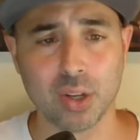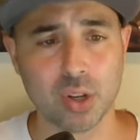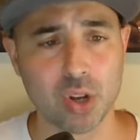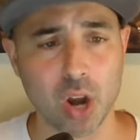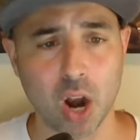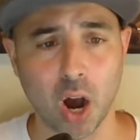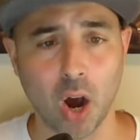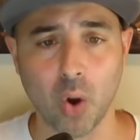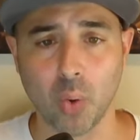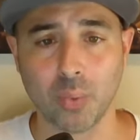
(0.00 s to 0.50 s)

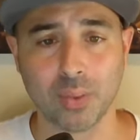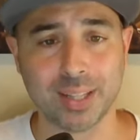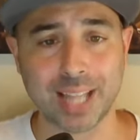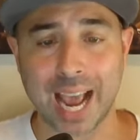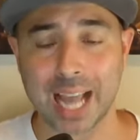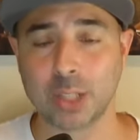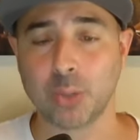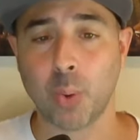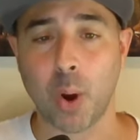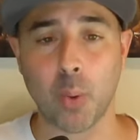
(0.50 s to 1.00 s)
you know,
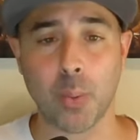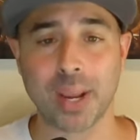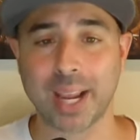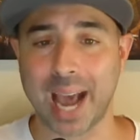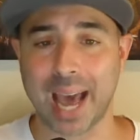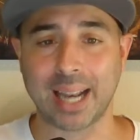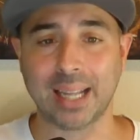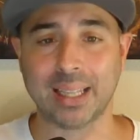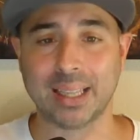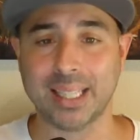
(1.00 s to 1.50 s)
that's where we
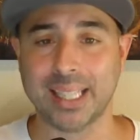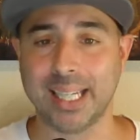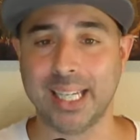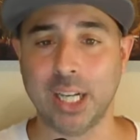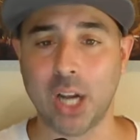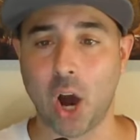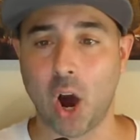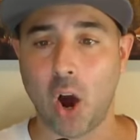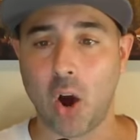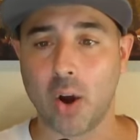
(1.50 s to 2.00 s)
got to
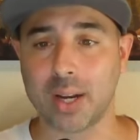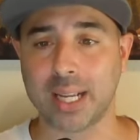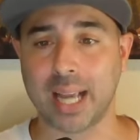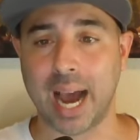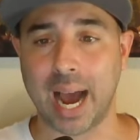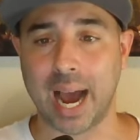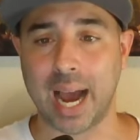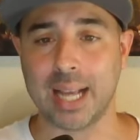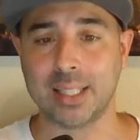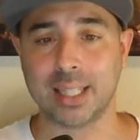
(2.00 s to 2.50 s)
lean on
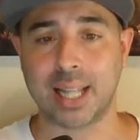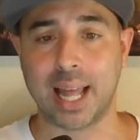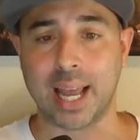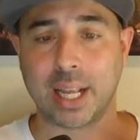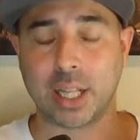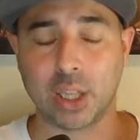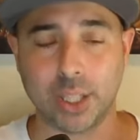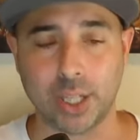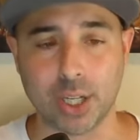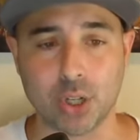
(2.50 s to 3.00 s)
guys
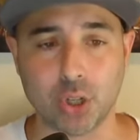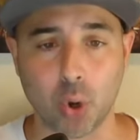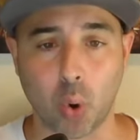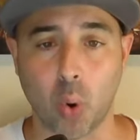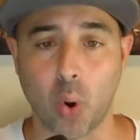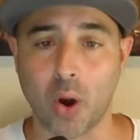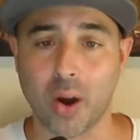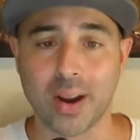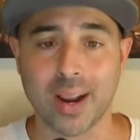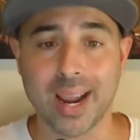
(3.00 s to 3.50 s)
like
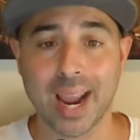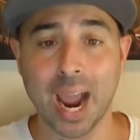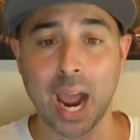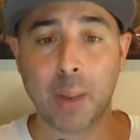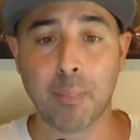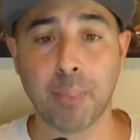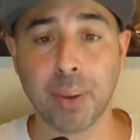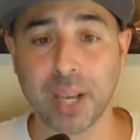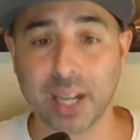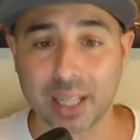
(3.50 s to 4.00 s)
Lindor
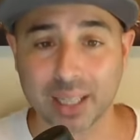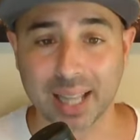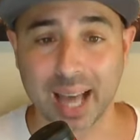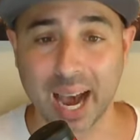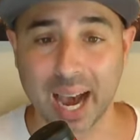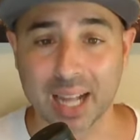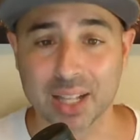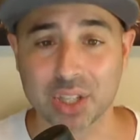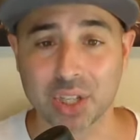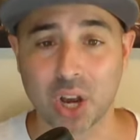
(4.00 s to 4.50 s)
and Pete
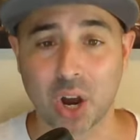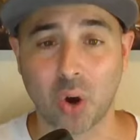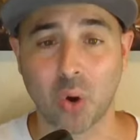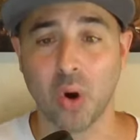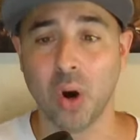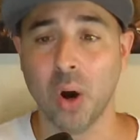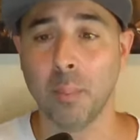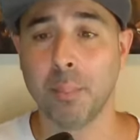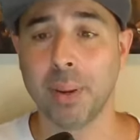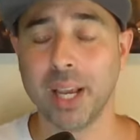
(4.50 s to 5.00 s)
Alonso.